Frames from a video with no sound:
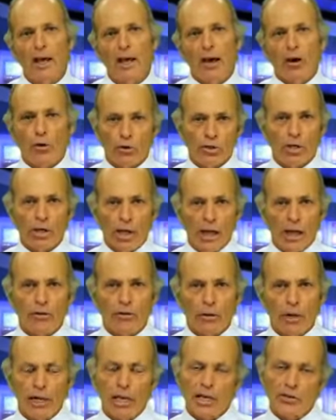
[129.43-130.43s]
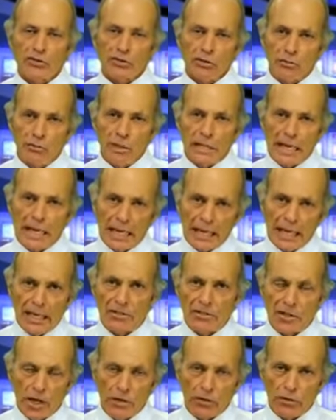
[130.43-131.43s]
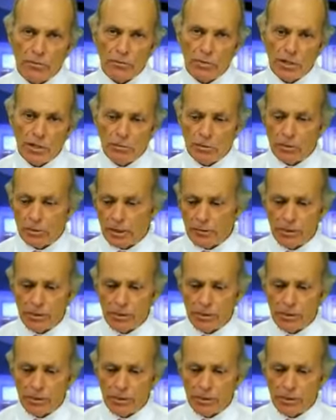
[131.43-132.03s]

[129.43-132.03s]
or together, I guess, to be against other people.